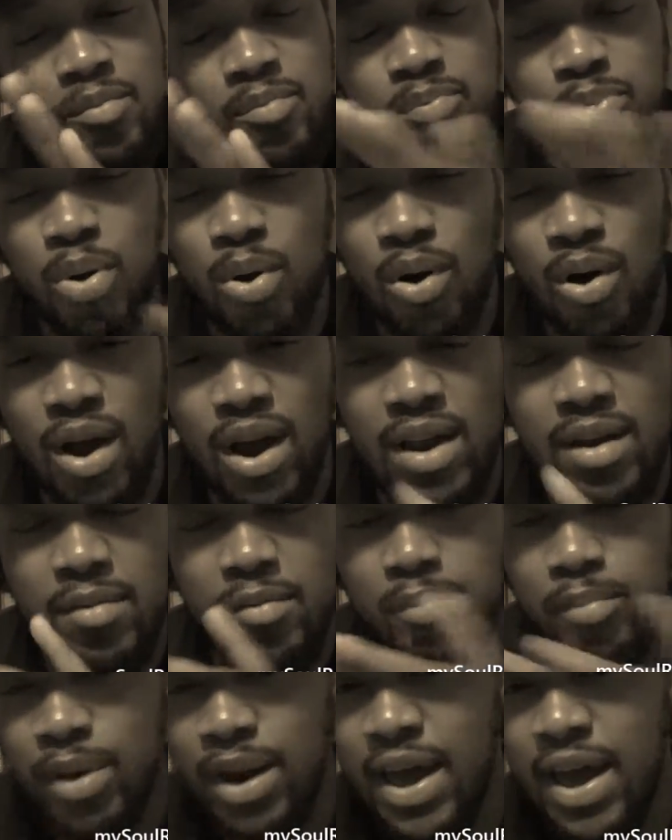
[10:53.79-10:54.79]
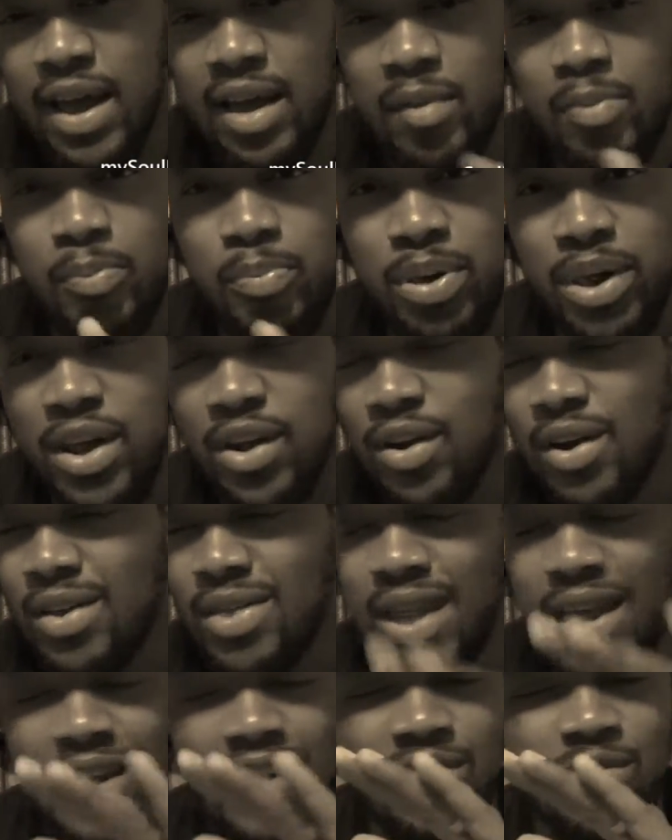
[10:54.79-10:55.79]
Point blank, period.
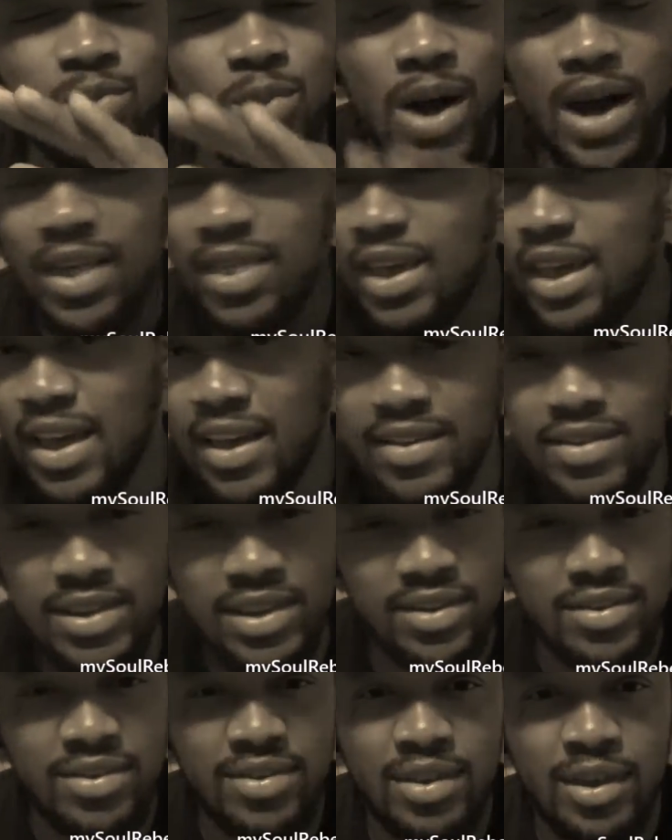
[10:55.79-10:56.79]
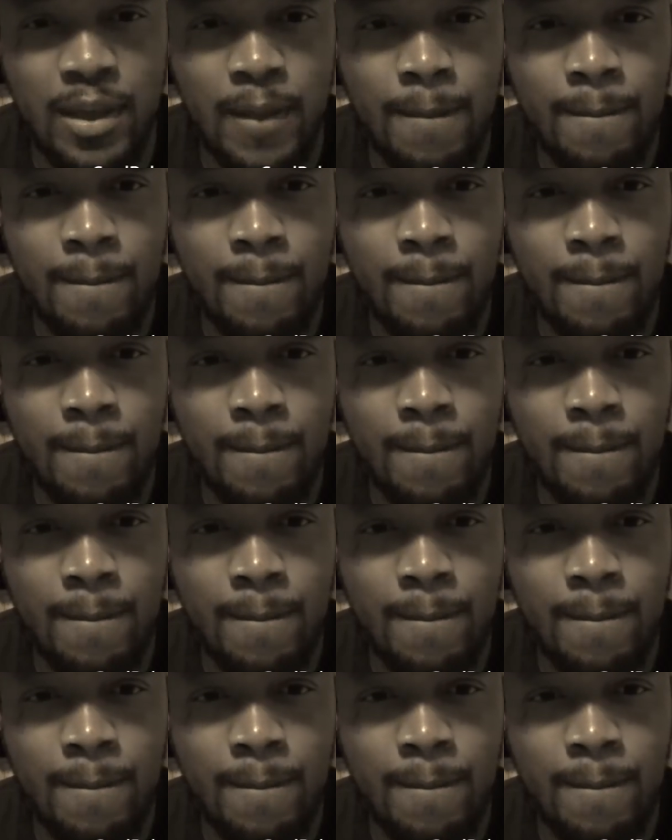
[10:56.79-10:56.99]
That is why they exist.